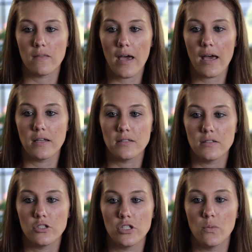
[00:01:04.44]
that
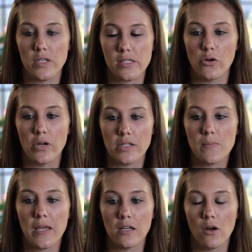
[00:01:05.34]
she wasn't going to
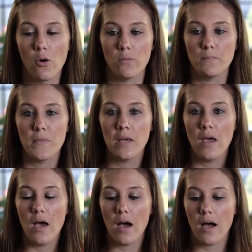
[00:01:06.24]
make it home.
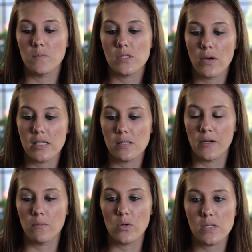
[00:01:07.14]
So I
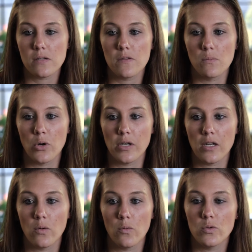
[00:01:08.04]
spent most of the
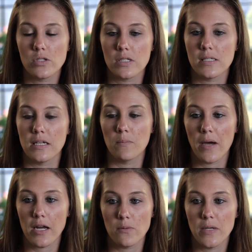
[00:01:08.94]
morning just sitting
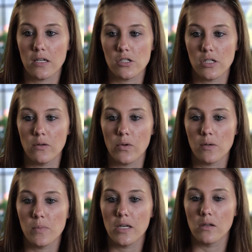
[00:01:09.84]
by her because she didn't want
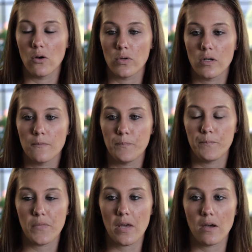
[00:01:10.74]
to be alone.
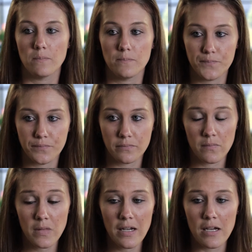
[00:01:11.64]

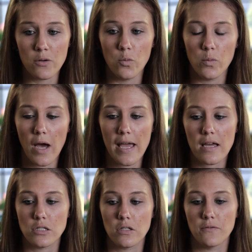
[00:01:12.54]
And I
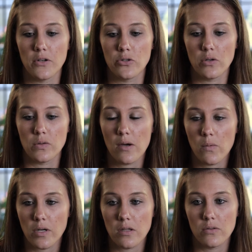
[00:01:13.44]
actually found out that
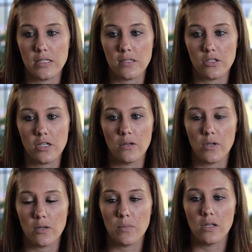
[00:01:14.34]
one of the reasons she didn't
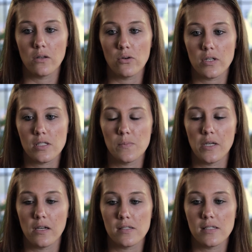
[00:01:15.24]
want to be alone is
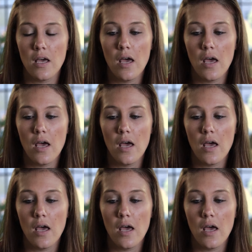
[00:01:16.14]
because